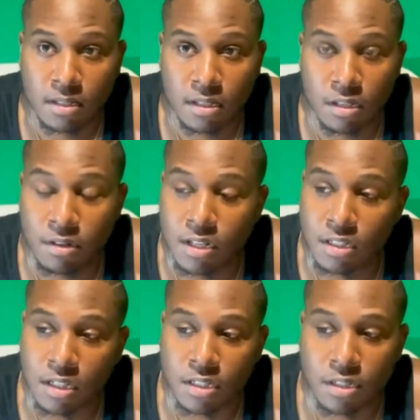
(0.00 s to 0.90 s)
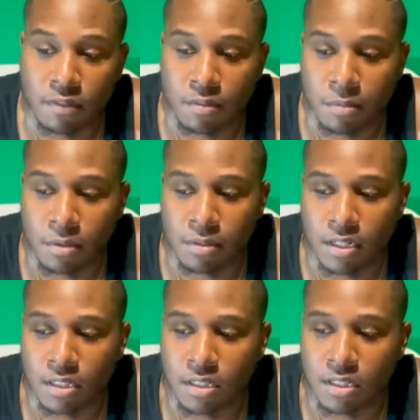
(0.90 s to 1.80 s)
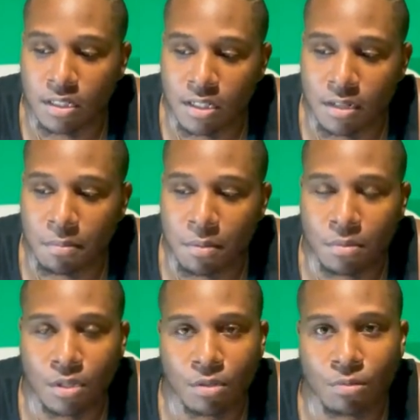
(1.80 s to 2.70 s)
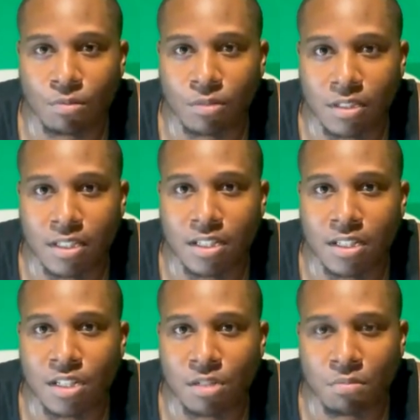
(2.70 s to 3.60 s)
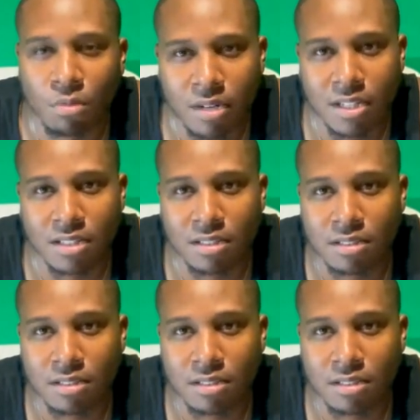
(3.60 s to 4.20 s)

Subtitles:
You need to look yourself in your mirror and look at the people you're really disappointing.